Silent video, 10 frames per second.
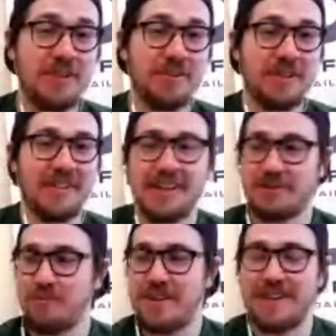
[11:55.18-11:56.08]
it the last
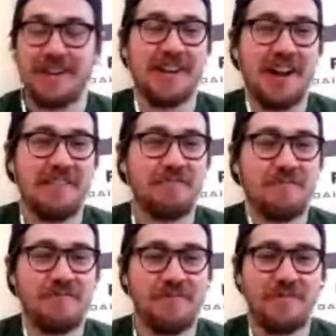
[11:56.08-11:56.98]
week, and I've
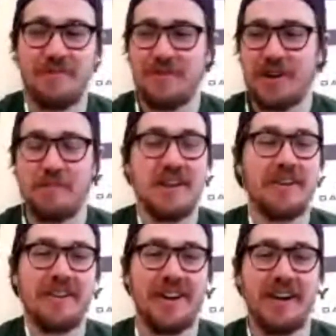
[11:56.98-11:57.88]
come the end of
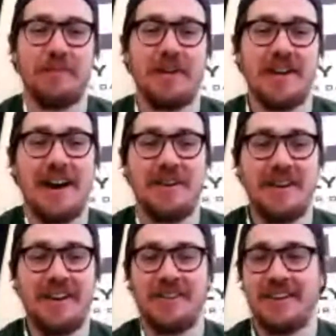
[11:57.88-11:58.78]
the night, I'm like, how the
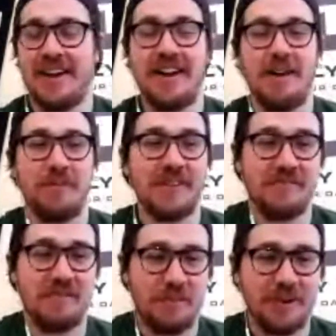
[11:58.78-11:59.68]
hell did I not play
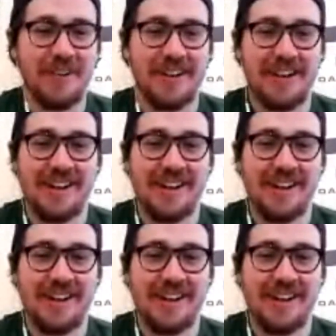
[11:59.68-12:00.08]
Devin Booker again?